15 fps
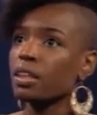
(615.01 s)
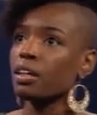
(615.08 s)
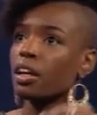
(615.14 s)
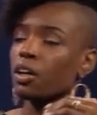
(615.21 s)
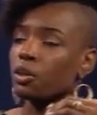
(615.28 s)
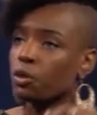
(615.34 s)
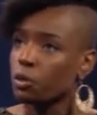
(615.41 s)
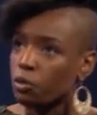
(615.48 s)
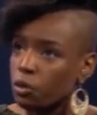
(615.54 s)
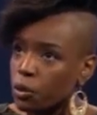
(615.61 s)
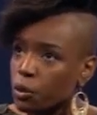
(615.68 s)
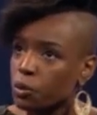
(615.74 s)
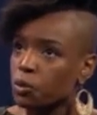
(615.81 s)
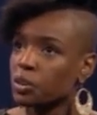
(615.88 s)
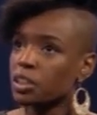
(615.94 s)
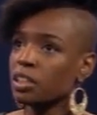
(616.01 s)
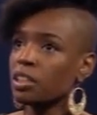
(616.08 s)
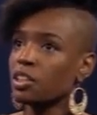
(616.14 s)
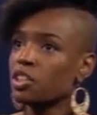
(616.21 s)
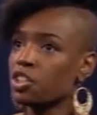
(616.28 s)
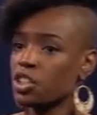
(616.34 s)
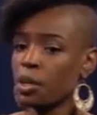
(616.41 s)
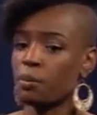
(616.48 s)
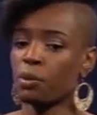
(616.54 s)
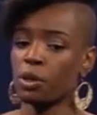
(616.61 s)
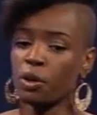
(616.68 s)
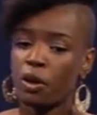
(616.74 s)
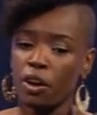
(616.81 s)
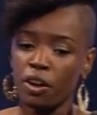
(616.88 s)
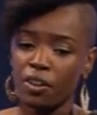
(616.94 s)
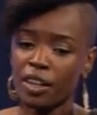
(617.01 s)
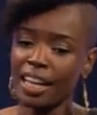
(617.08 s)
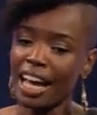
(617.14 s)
a cruise ship would already